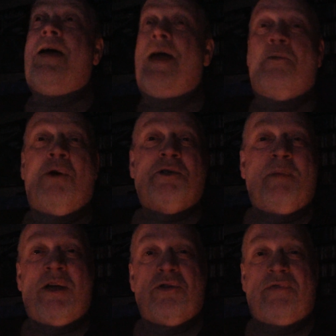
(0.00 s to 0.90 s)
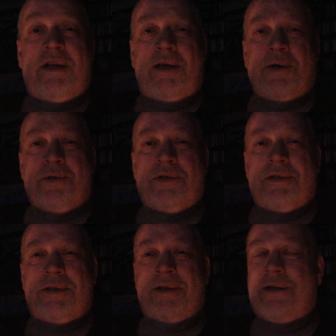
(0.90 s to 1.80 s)
and watch my other videos.
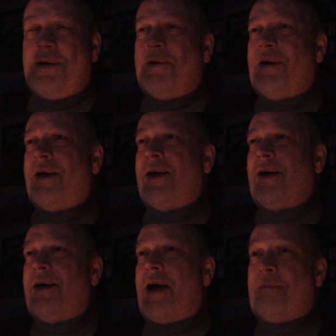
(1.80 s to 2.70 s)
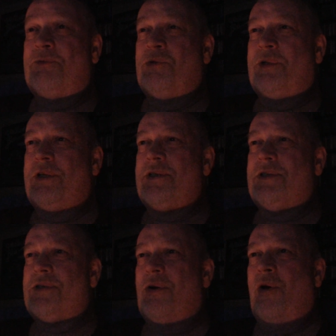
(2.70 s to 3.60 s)
You know, I'm doing
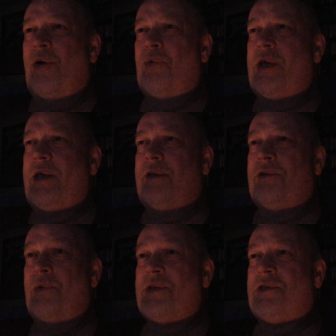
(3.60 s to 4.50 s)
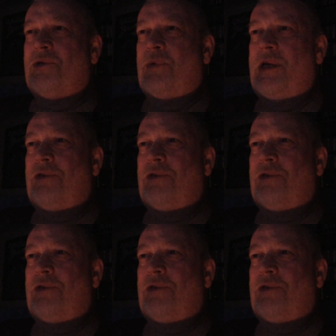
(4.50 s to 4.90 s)
this all week, the rest of the week